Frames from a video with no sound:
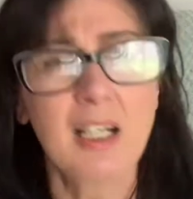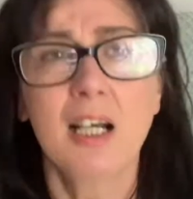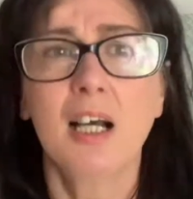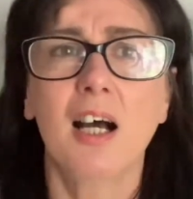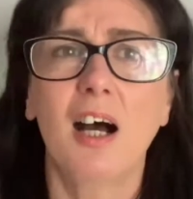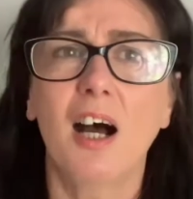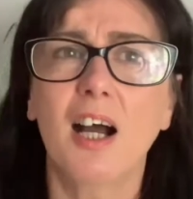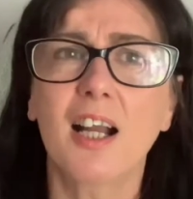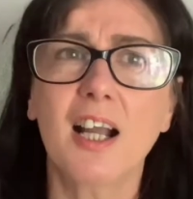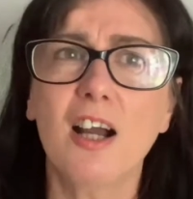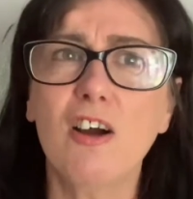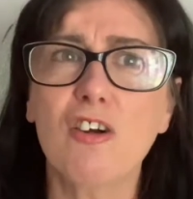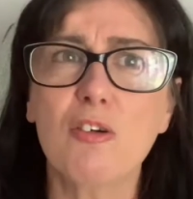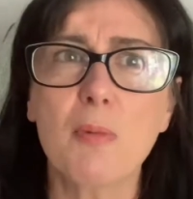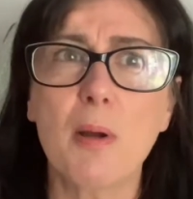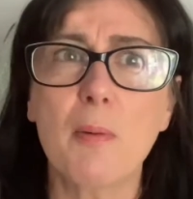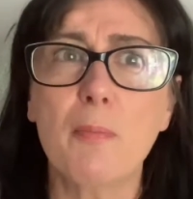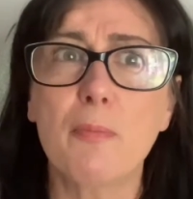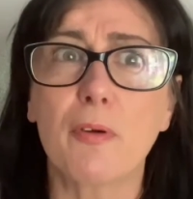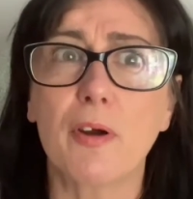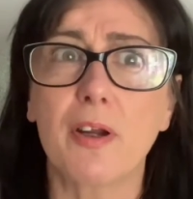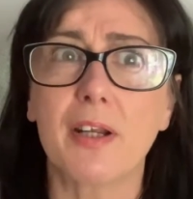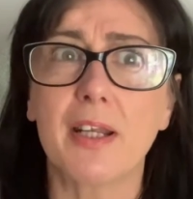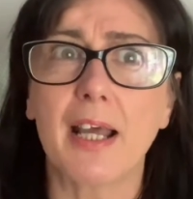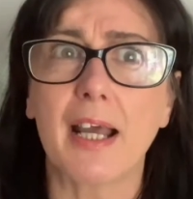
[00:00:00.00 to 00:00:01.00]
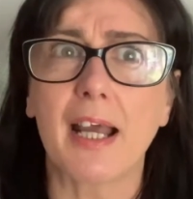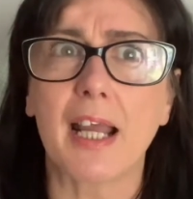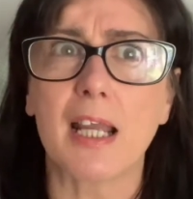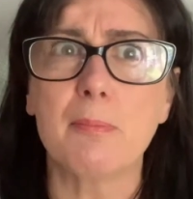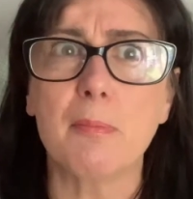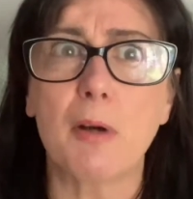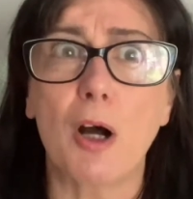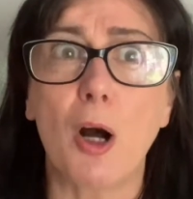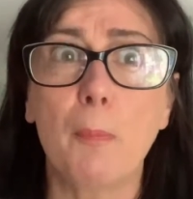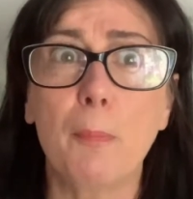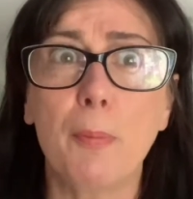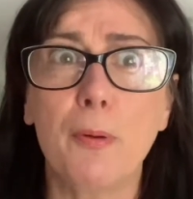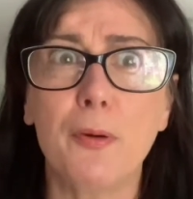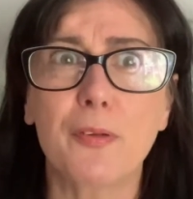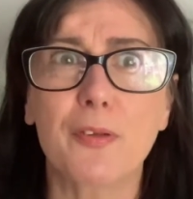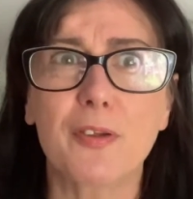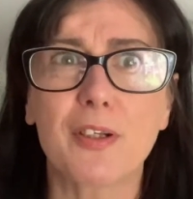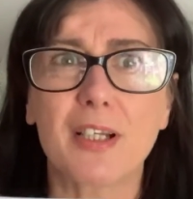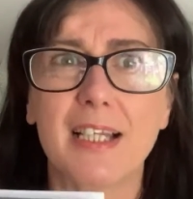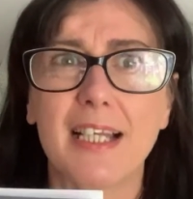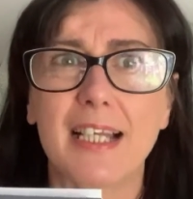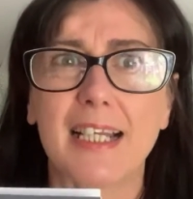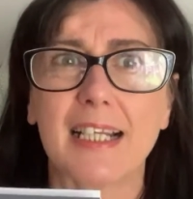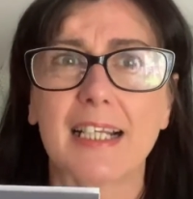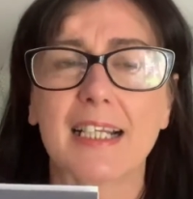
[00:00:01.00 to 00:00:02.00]
I can't remember her name. I'll put the
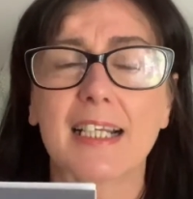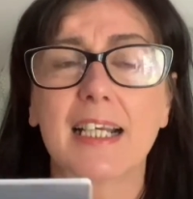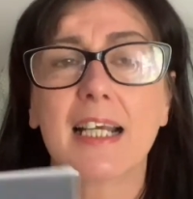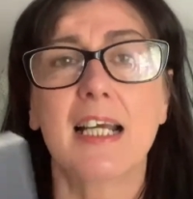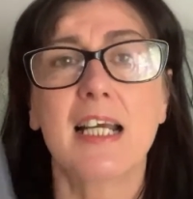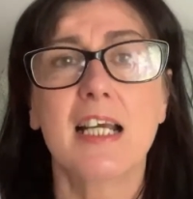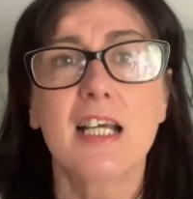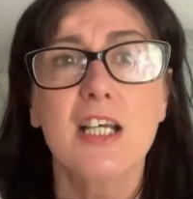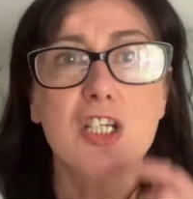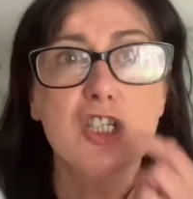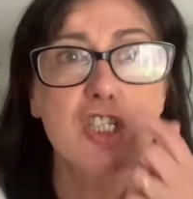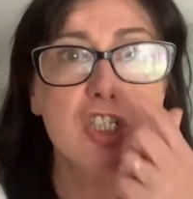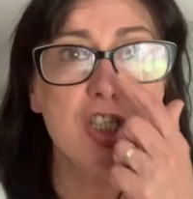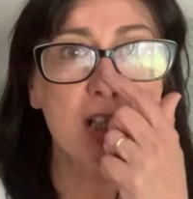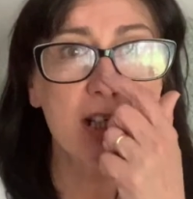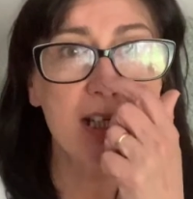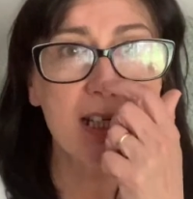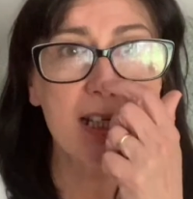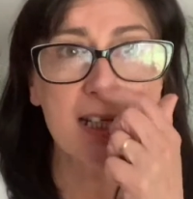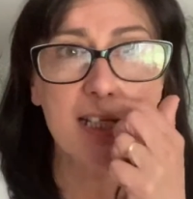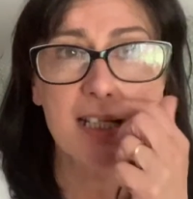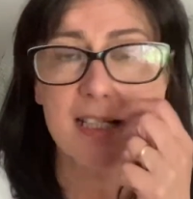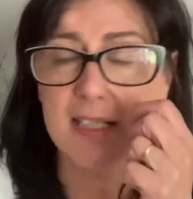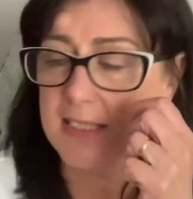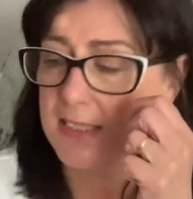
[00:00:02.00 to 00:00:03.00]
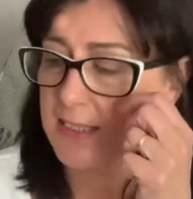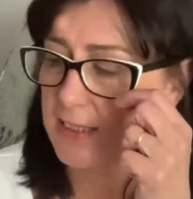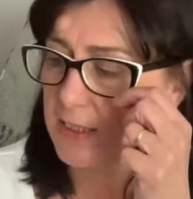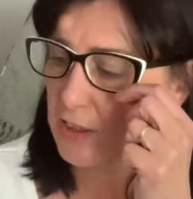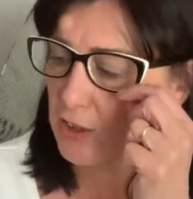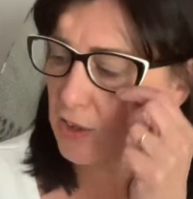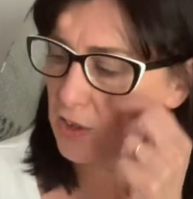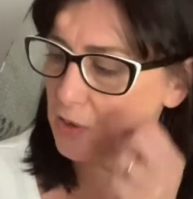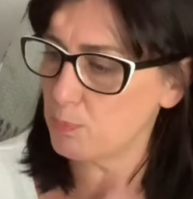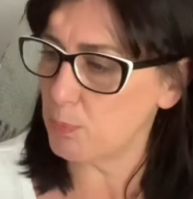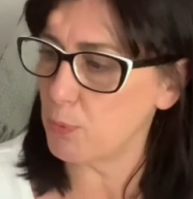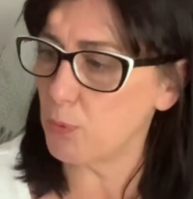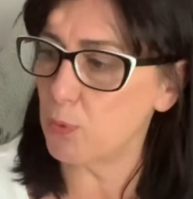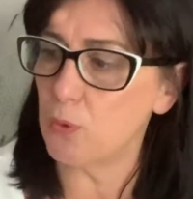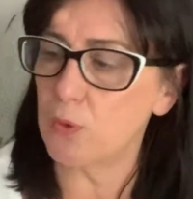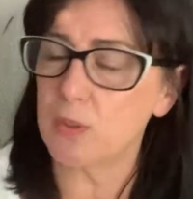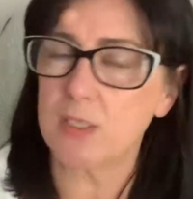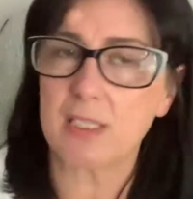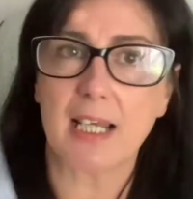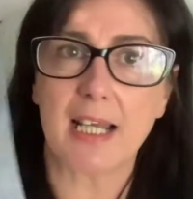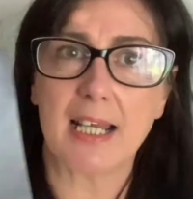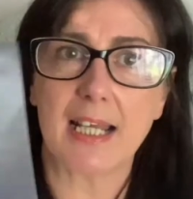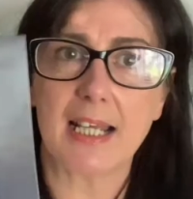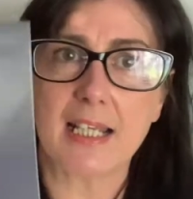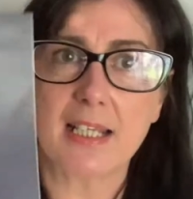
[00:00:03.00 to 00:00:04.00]
link. She bought
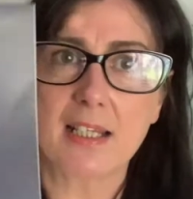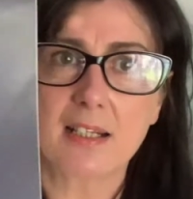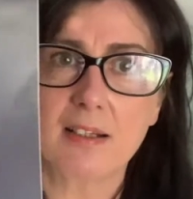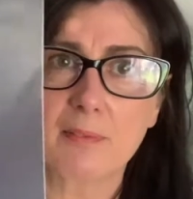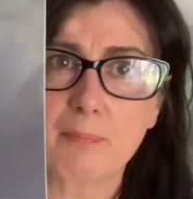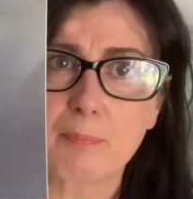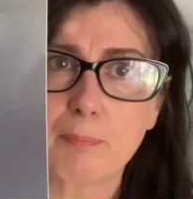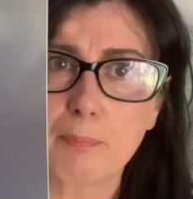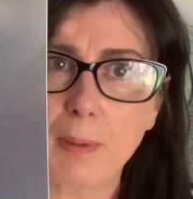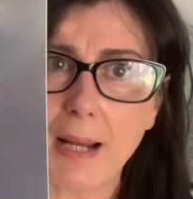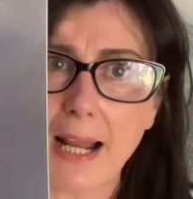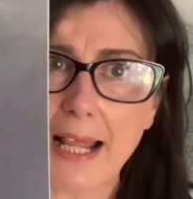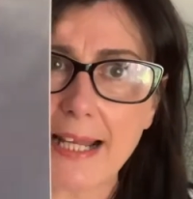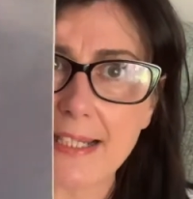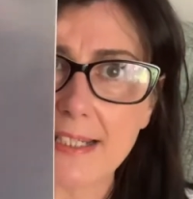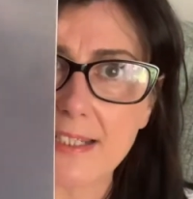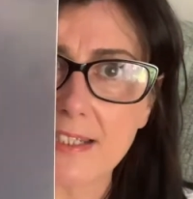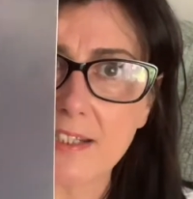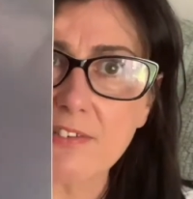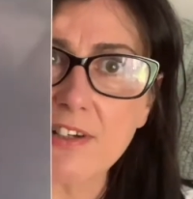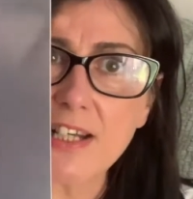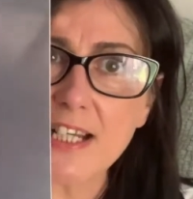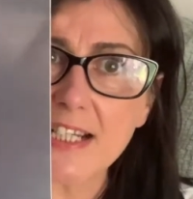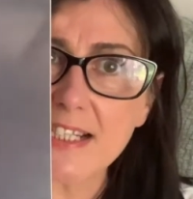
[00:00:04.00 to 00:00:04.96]
a blender, and it's